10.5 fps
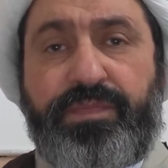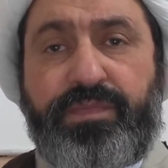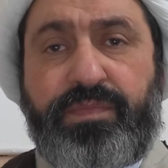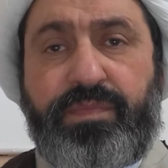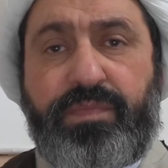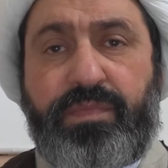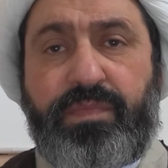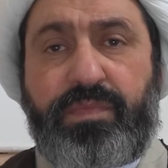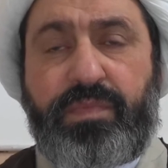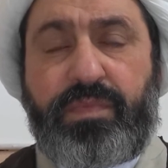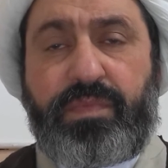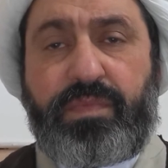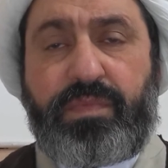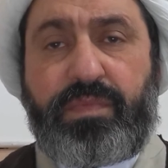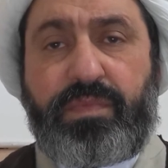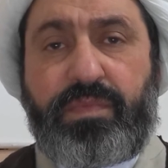
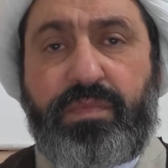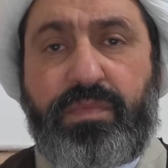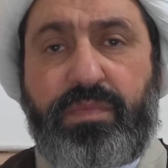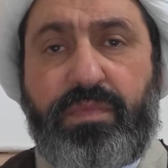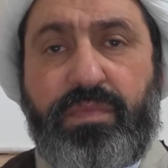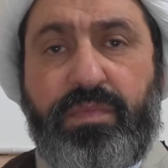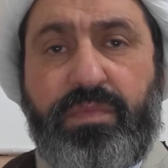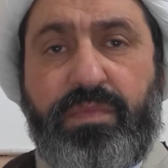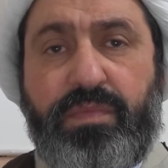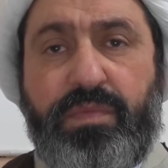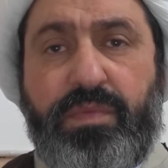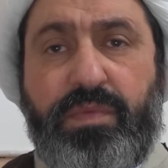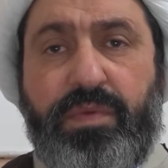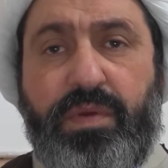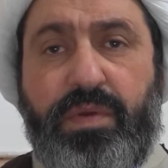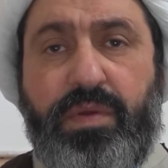
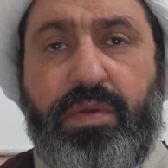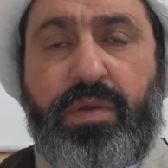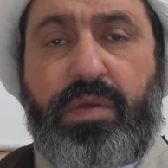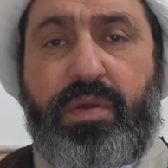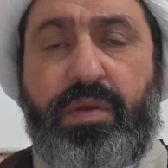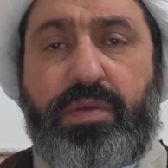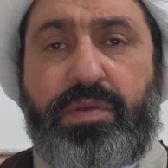[no speech]